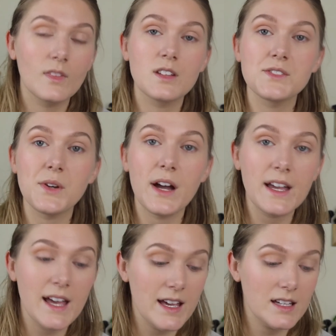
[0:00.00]
So I
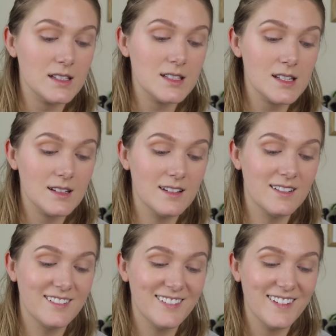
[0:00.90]
had
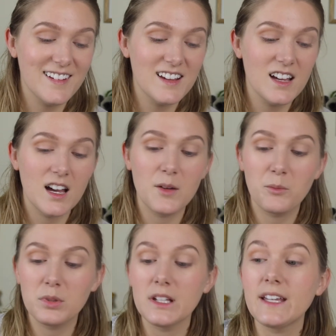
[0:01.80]

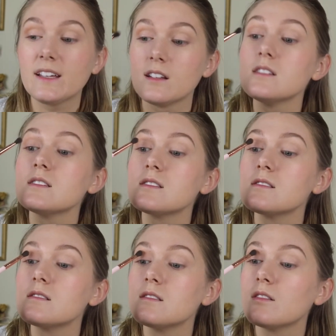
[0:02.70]
plans
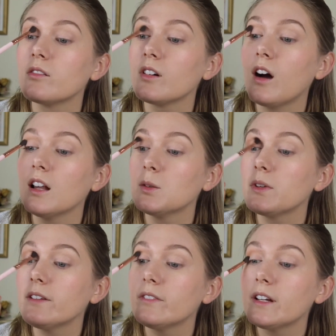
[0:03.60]
for
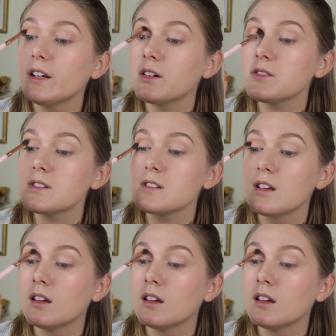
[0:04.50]
Halloween videos,